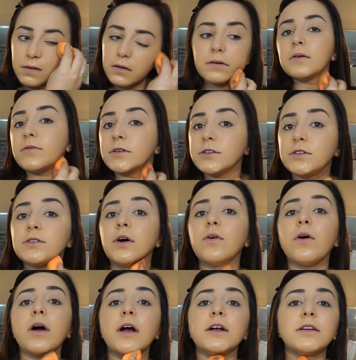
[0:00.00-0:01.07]
It was so
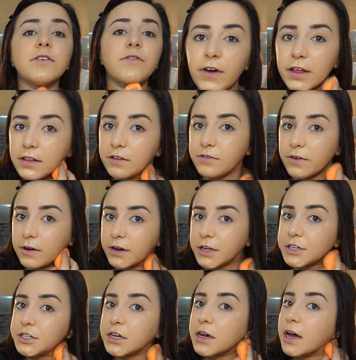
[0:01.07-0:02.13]
hard to find this
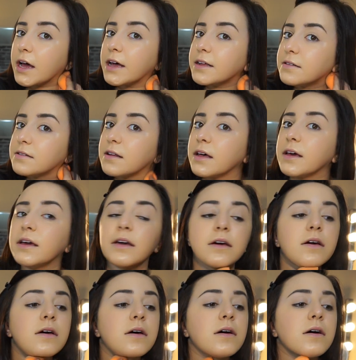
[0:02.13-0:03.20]
foundation, guys. Like,
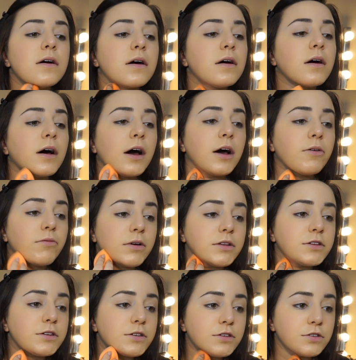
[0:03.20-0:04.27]
I went
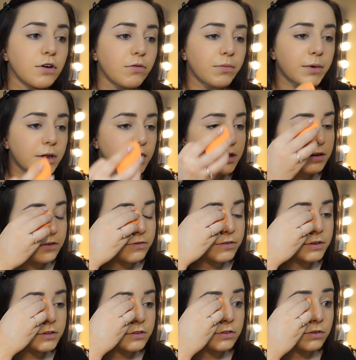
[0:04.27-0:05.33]
to so many
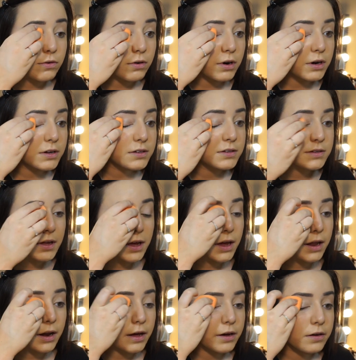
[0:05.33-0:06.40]
different stores
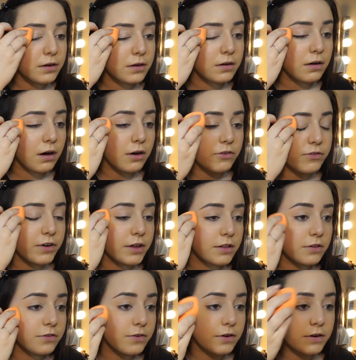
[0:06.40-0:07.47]
and I could not find
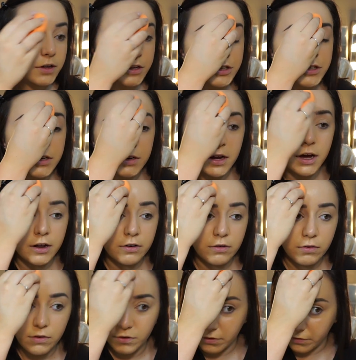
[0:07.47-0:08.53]
this foundation. I don't
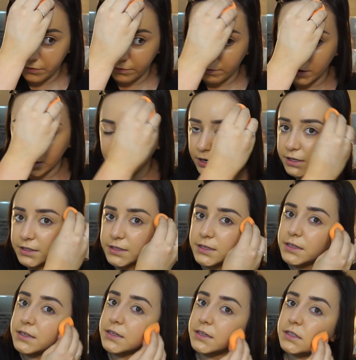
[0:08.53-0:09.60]
know if Milani's
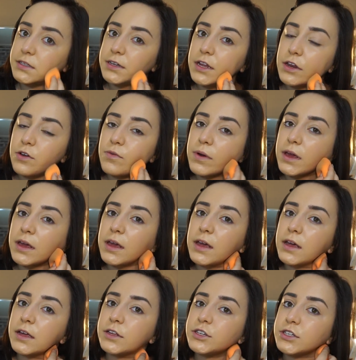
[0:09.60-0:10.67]
discontinuing
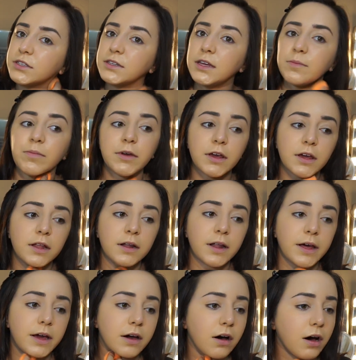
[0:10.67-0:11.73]
it and just keeping it
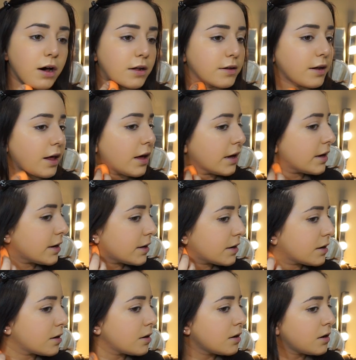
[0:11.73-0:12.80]
like
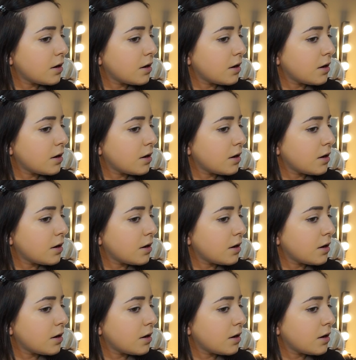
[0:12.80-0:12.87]
online